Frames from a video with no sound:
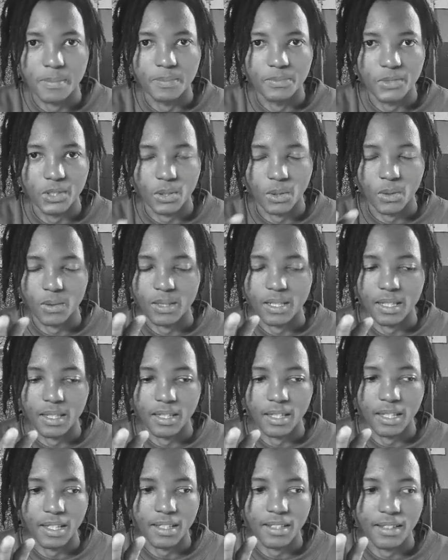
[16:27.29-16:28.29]
So
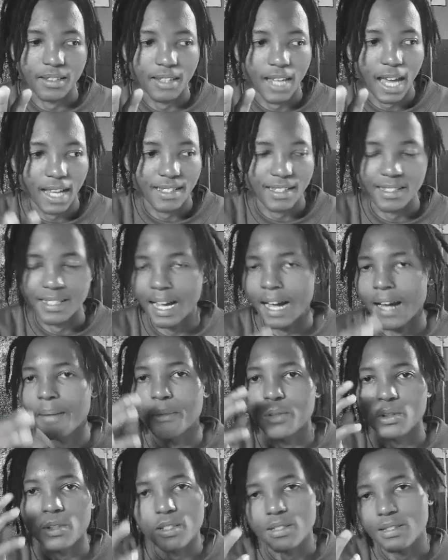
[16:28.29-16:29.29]
it has a time.
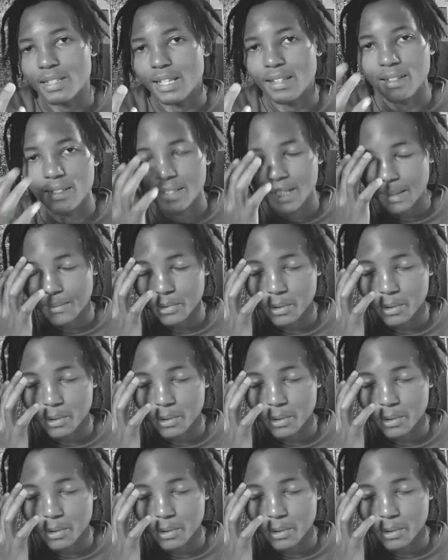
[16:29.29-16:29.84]
You could set this time